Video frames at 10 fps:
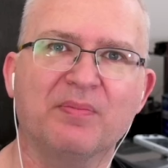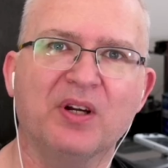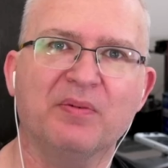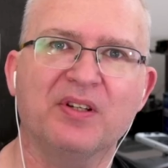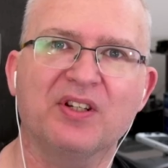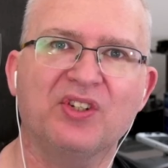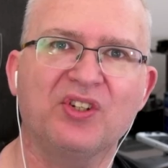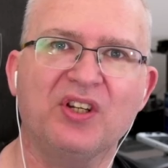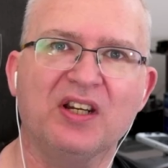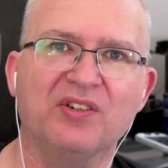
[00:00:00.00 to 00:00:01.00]
at the moment.
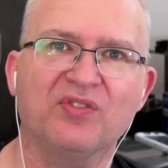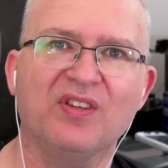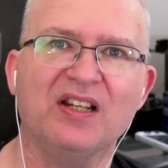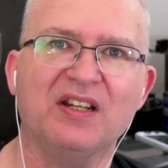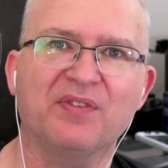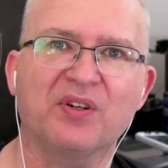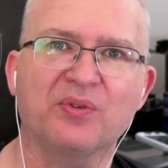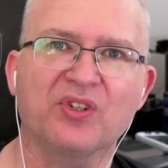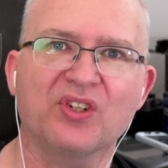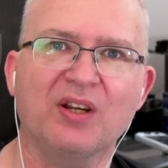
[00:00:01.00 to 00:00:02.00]
It's you know it's really
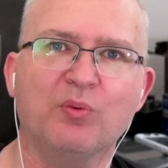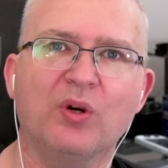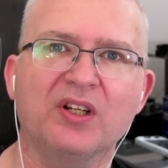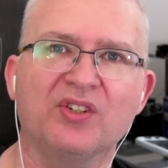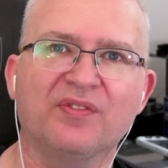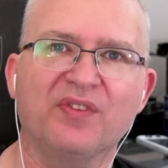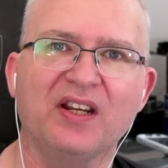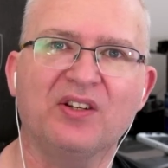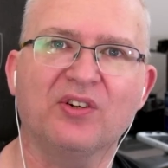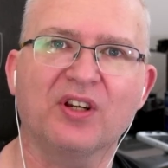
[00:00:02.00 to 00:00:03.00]
difficult to say what is a
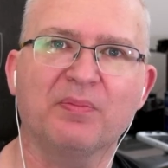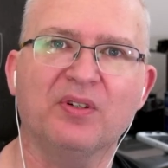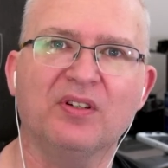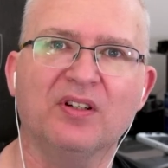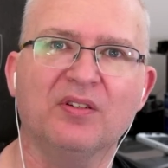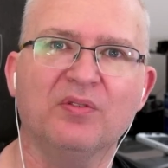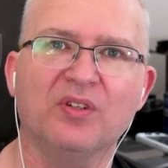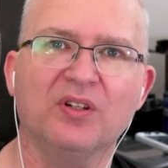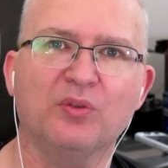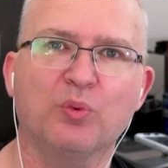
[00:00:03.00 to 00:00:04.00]
fake document
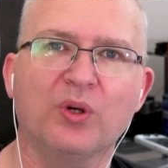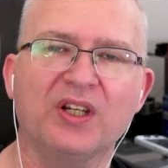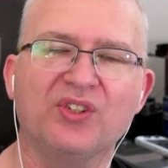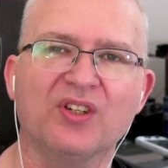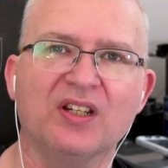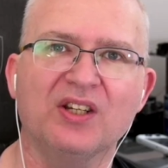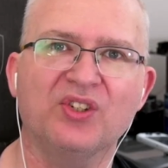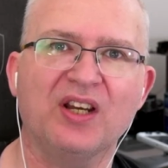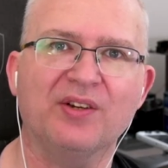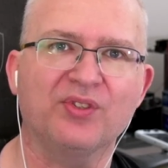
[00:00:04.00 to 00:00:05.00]
and and what isn't.
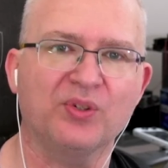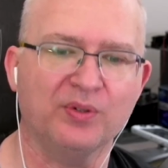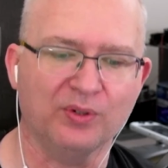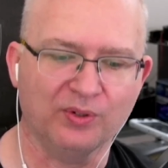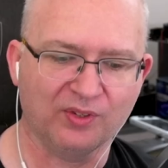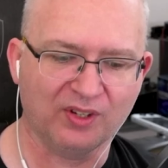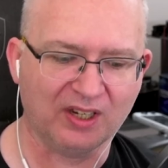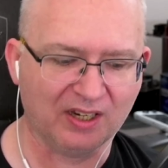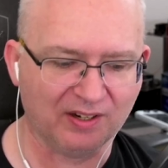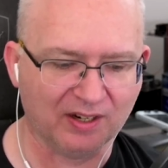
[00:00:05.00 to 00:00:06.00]
It's down to
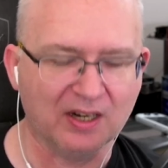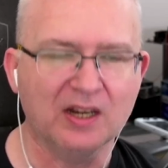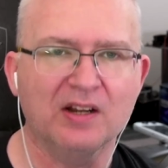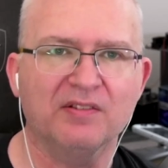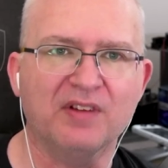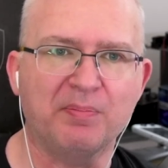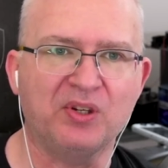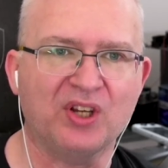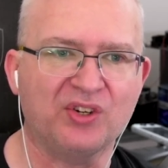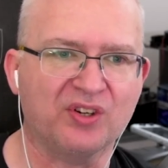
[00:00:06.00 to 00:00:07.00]
the
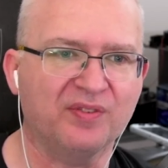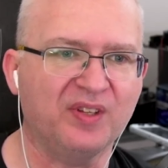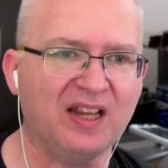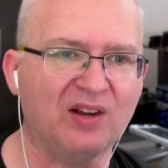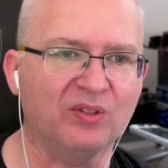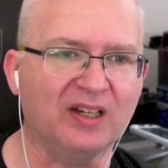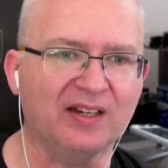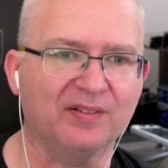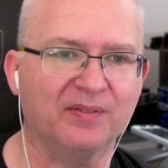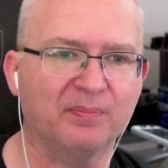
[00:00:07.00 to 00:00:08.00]
reputation of the
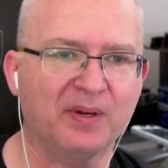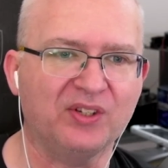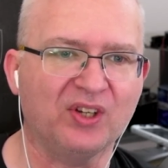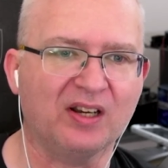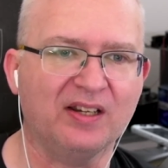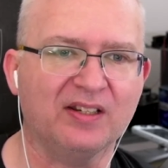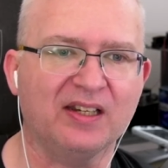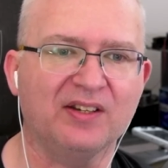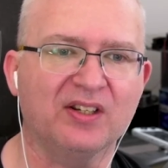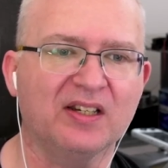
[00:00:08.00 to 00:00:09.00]
outlet, basically, at
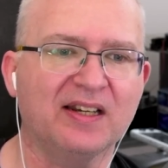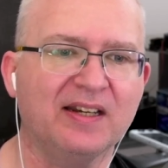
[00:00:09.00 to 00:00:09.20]
the end of the